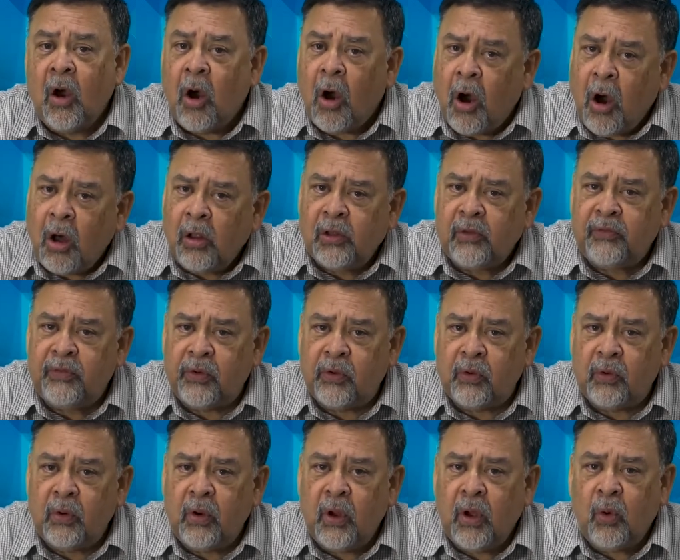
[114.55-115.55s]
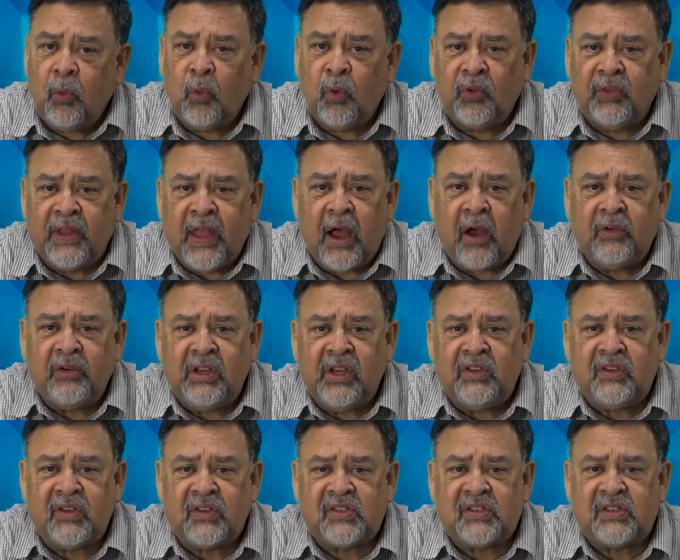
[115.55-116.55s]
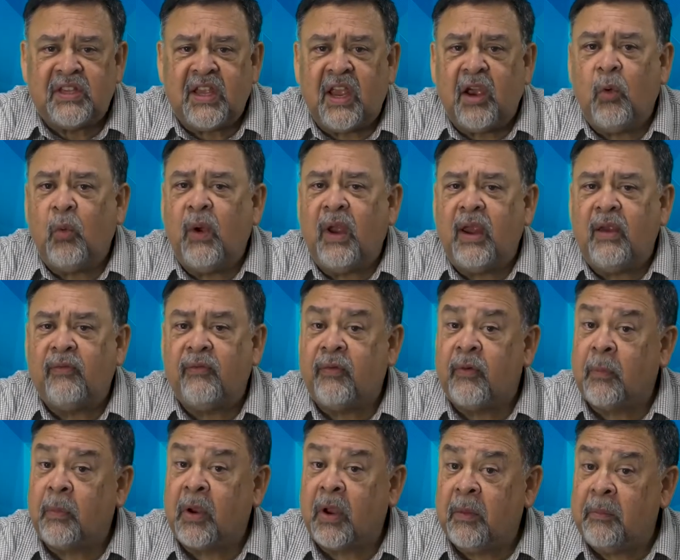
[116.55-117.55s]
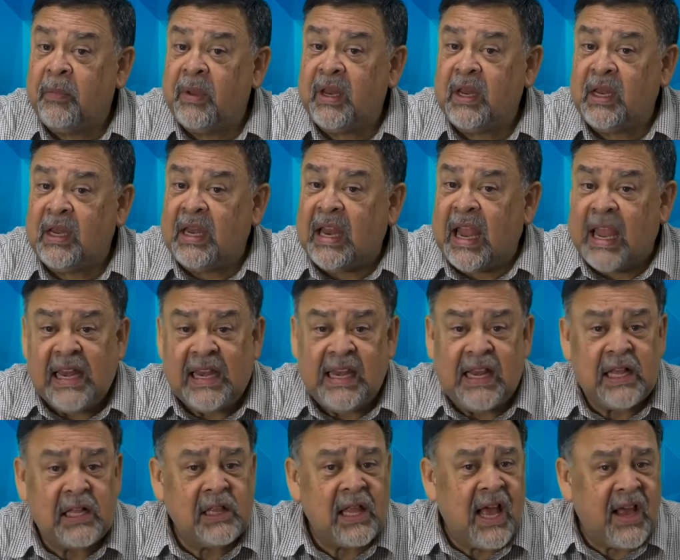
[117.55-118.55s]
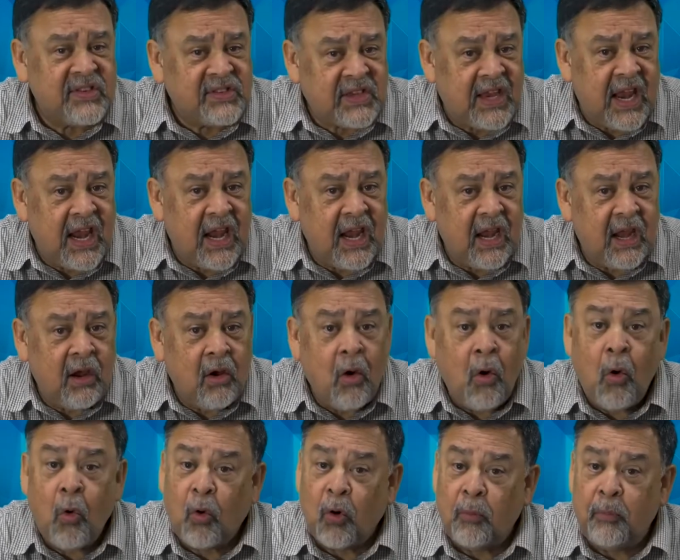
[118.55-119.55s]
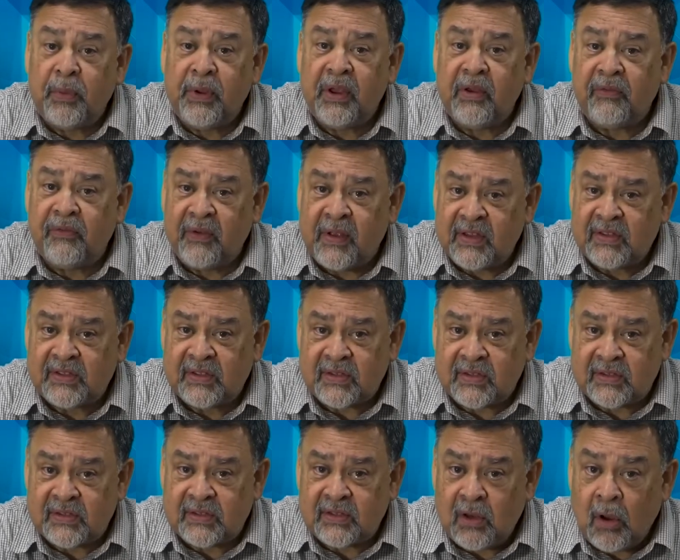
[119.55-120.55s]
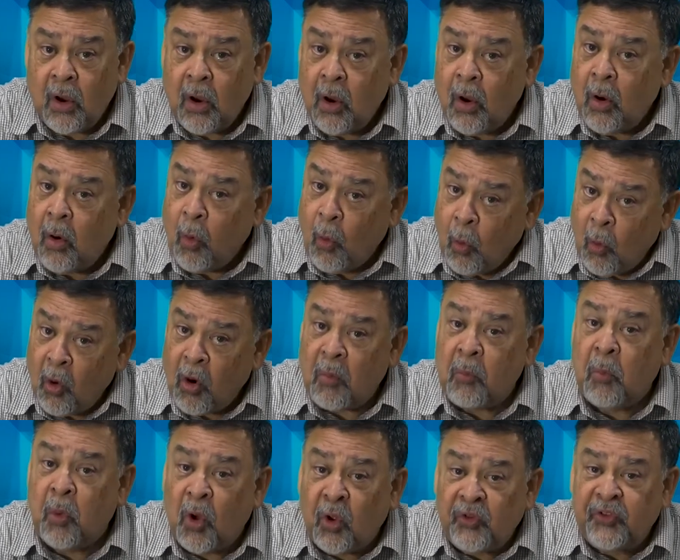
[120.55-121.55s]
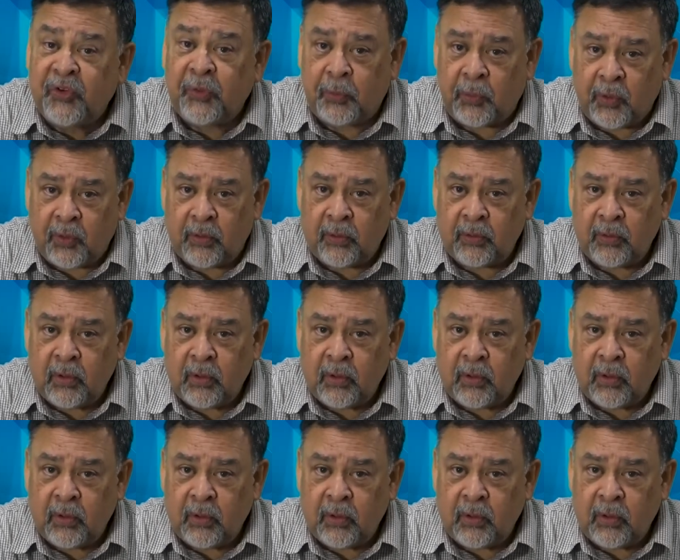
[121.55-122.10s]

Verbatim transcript: All of you will now need to stay away from committing any Class A or B offenses, or multiple,